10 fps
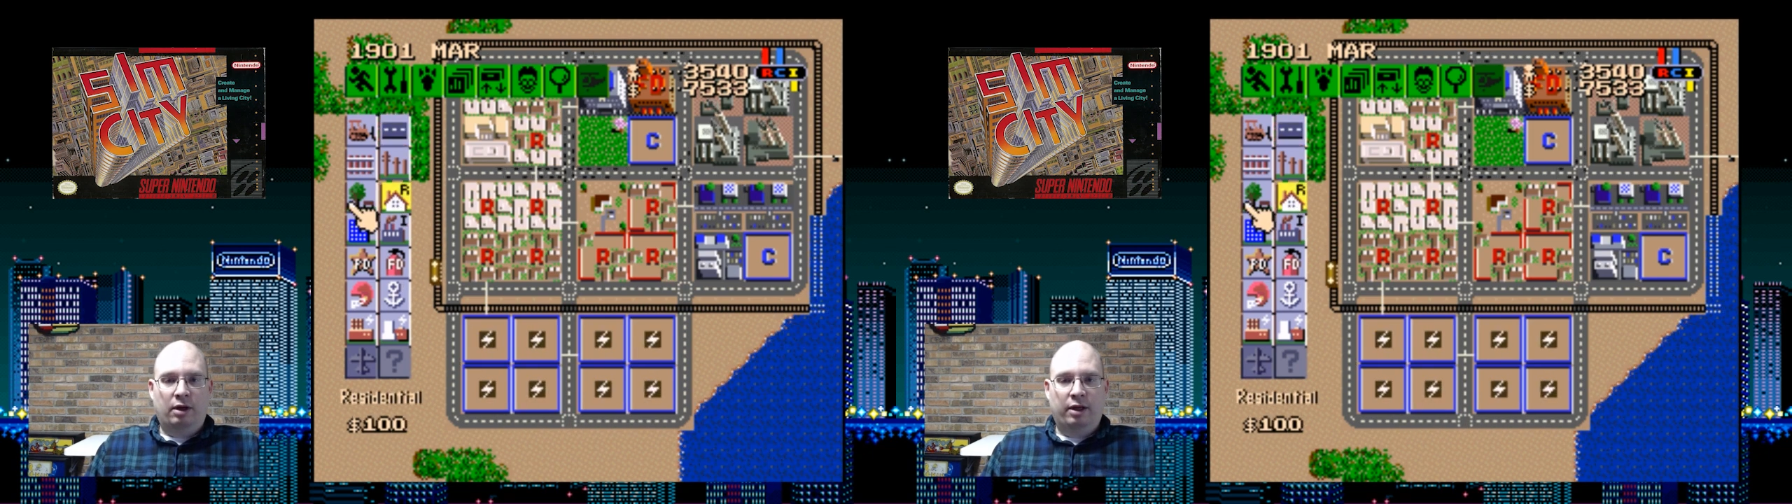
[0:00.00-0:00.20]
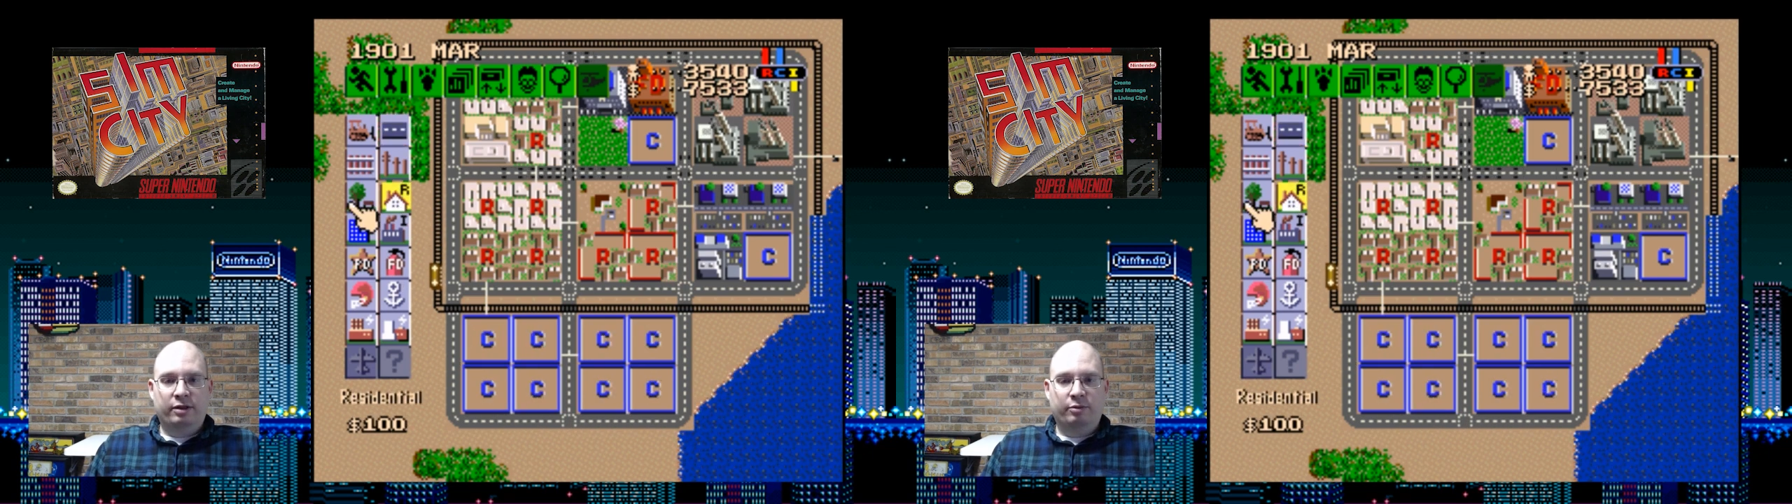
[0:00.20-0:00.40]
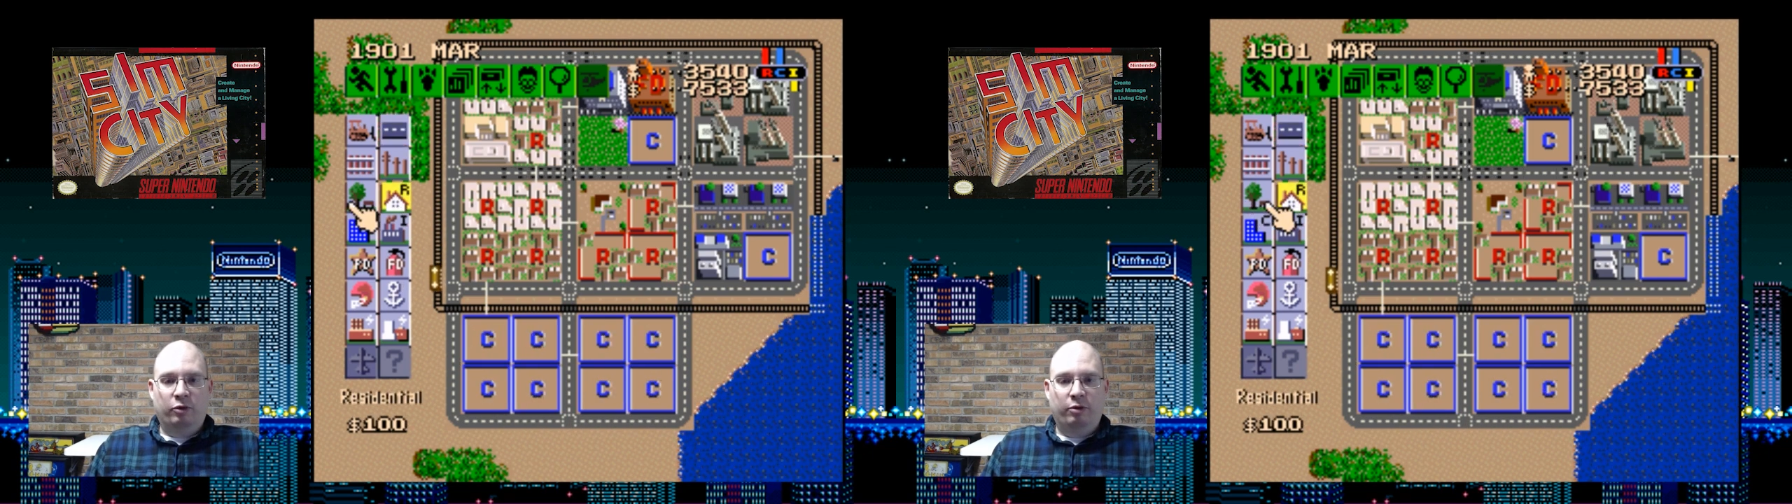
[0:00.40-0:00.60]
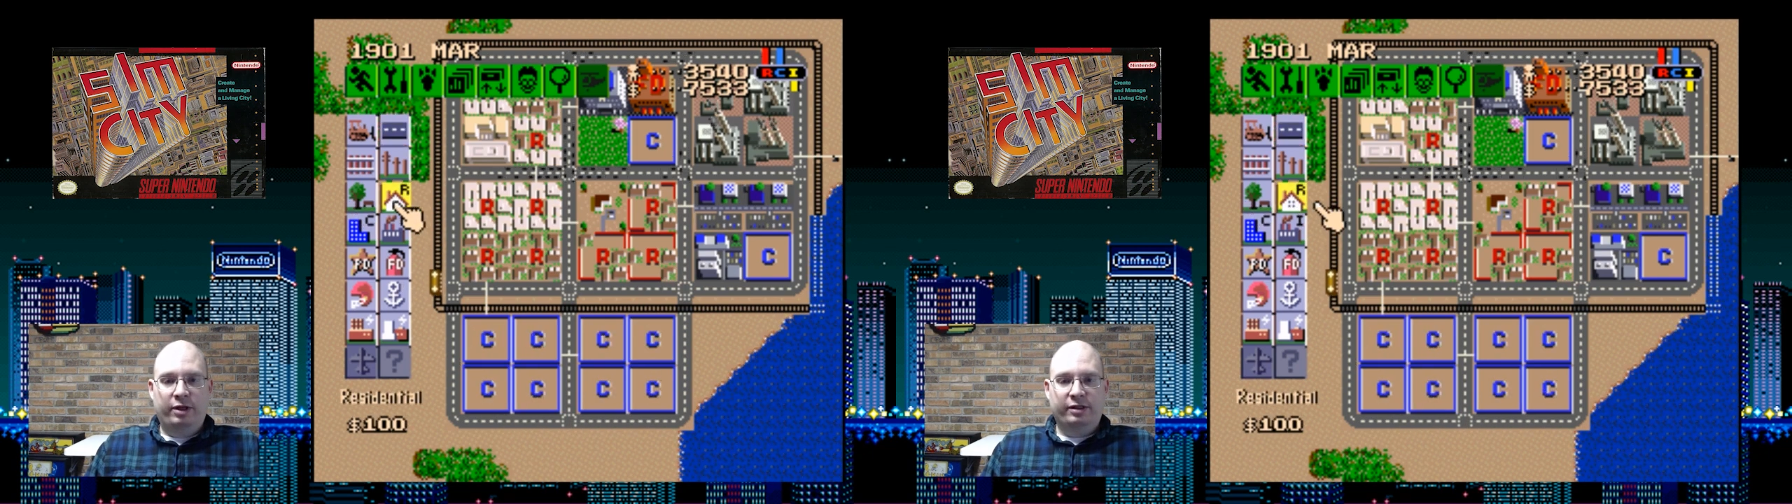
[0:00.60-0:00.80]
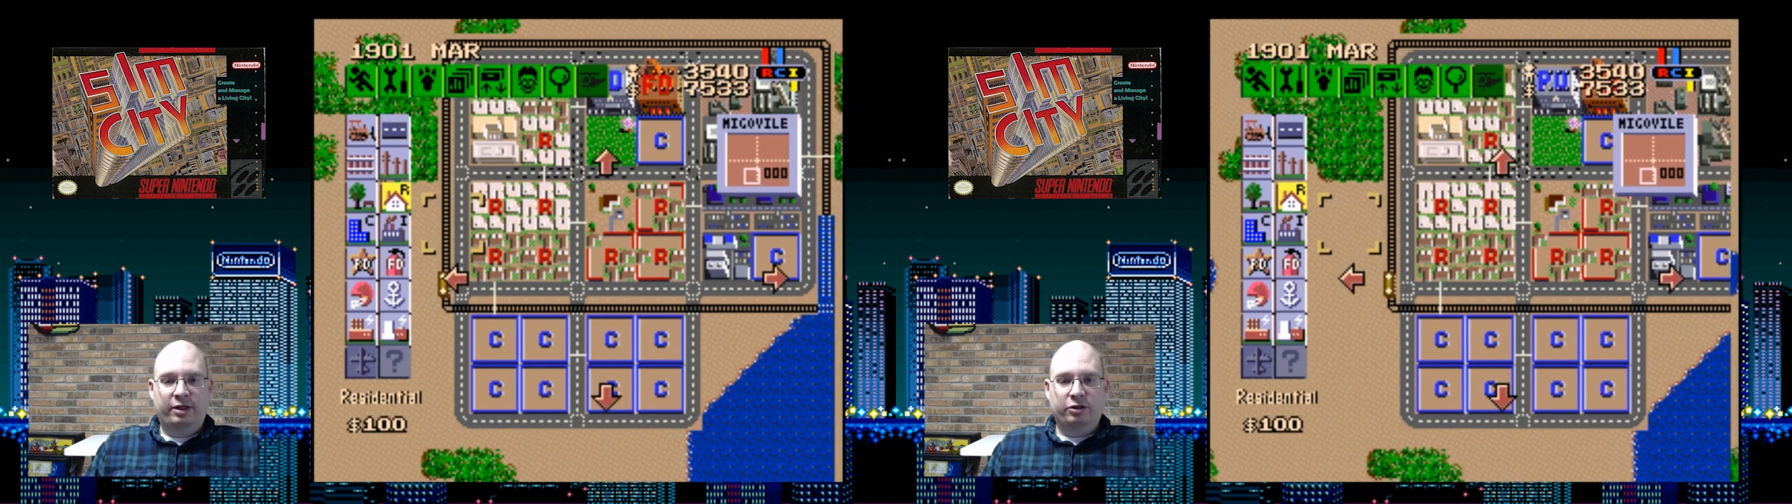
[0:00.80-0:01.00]
add some more
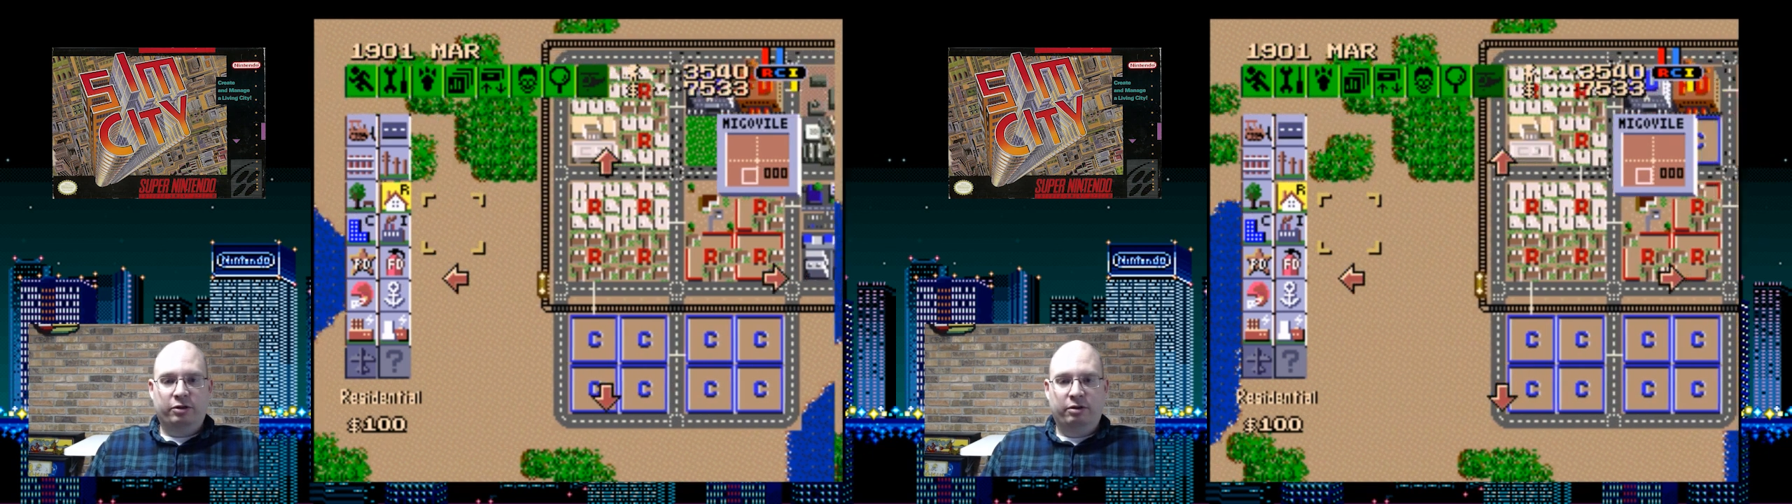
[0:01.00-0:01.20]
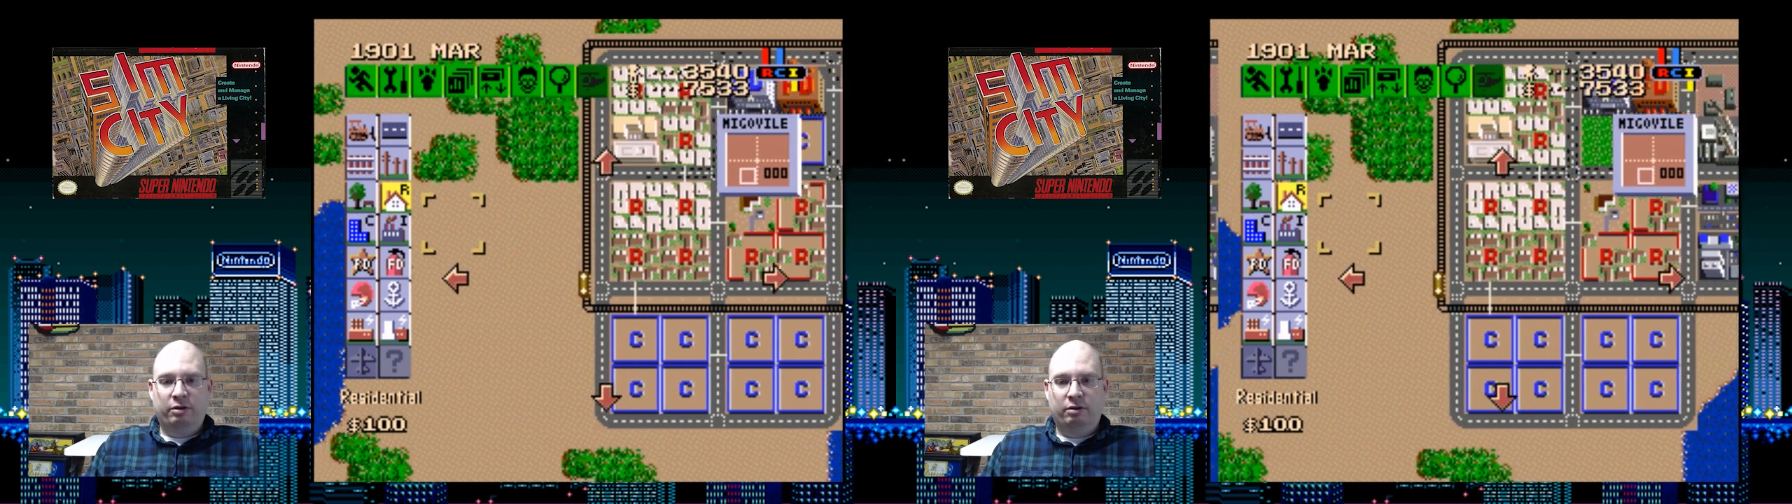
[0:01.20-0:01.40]
residential.